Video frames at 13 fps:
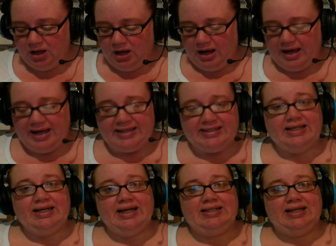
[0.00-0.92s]

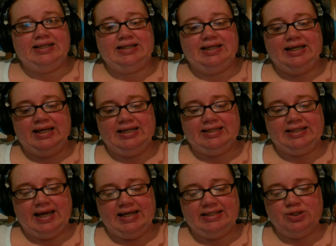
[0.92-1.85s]
DNA testing in his
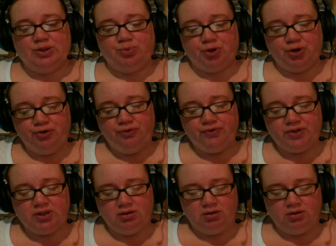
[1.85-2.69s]
case is approved.